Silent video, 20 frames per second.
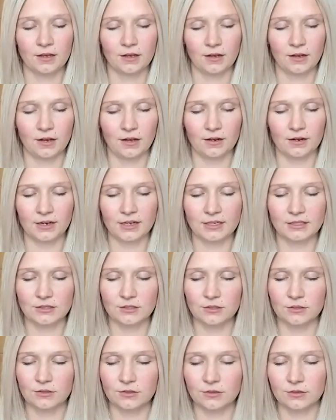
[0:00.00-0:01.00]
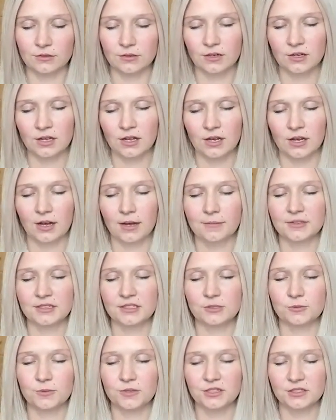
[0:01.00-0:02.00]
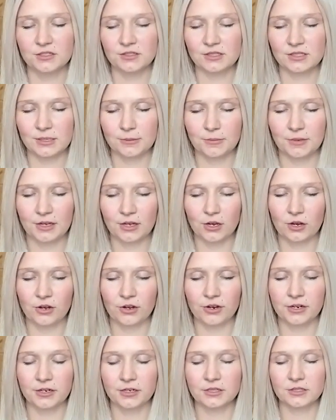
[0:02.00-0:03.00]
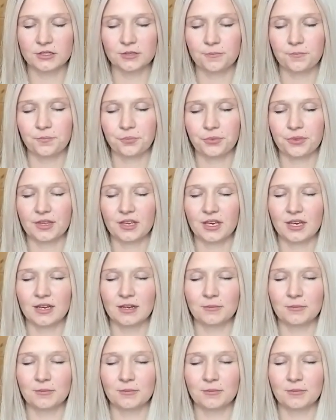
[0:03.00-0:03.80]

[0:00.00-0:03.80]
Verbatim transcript: All right, so I'm experiencing my heart and